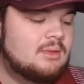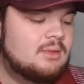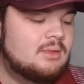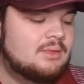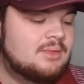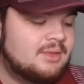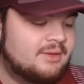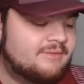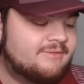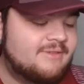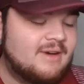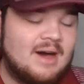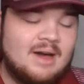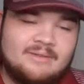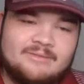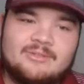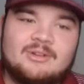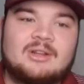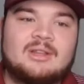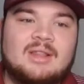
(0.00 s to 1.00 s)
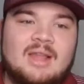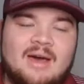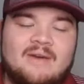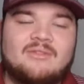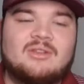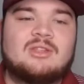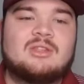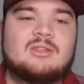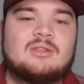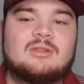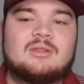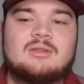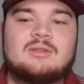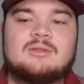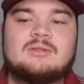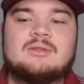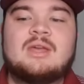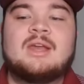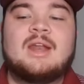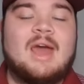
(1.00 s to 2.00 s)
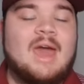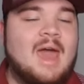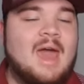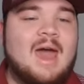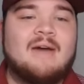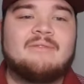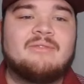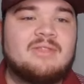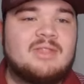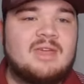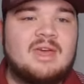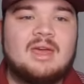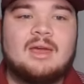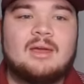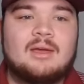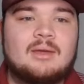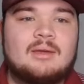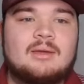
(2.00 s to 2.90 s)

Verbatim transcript: the five foot eleven and a half thing.